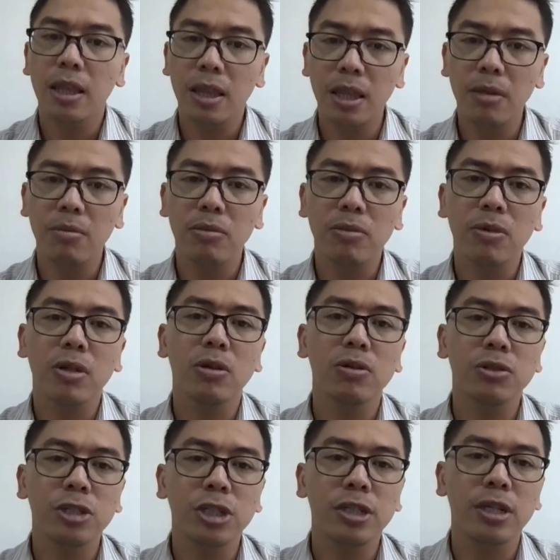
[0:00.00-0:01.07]
Theme
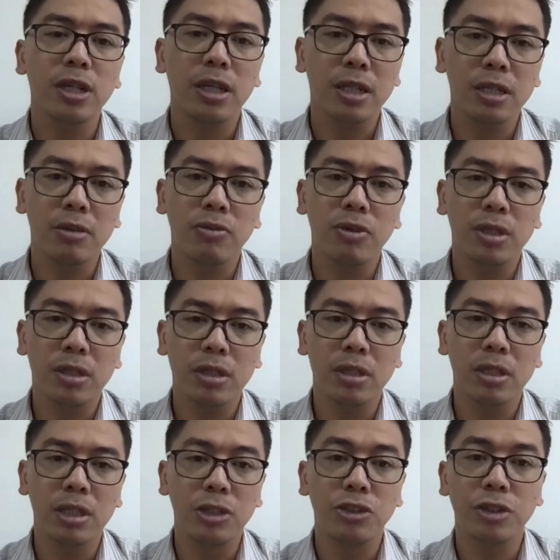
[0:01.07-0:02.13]
closely relate with
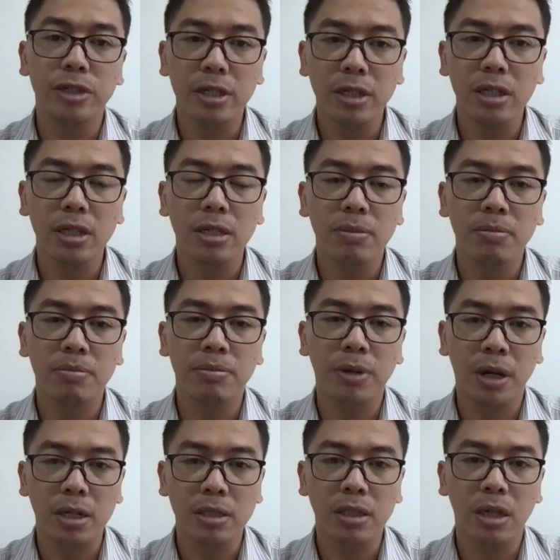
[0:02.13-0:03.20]
the general
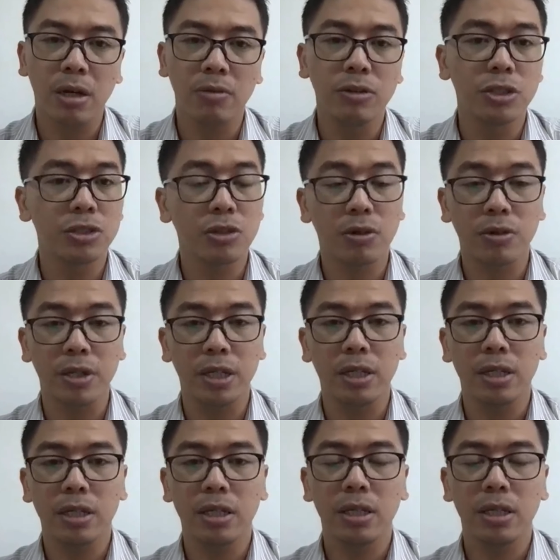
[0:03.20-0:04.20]
part of the story.